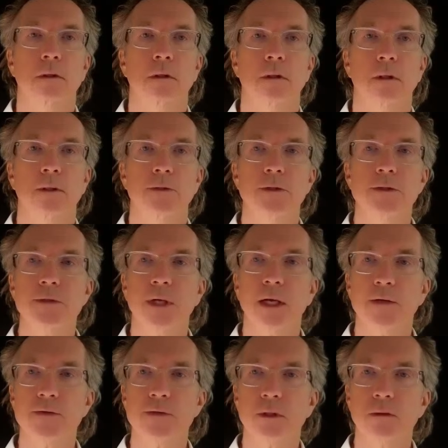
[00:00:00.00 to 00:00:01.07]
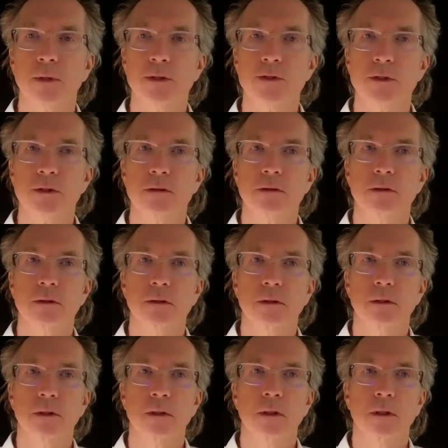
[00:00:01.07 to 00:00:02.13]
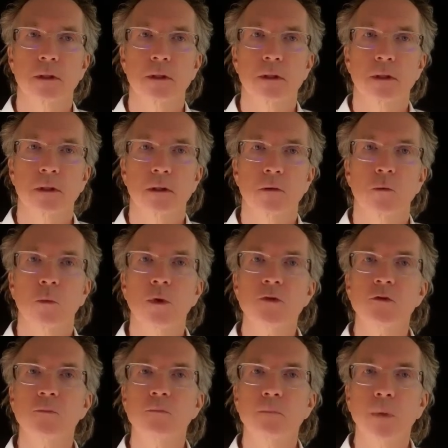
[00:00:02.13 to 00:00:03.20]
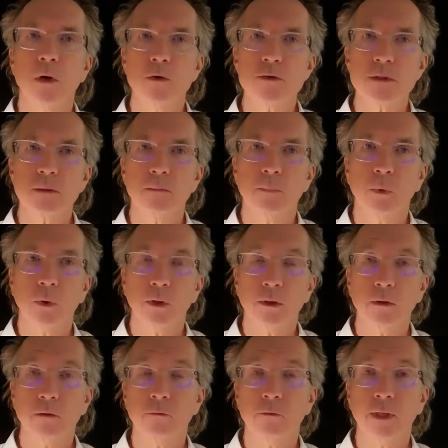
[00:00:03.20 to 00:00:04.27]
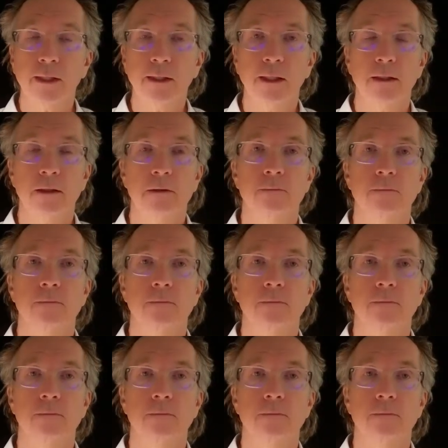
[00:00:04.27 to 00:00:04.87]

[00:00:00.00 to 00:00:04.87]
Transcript: and just ask the question, what's most important right now?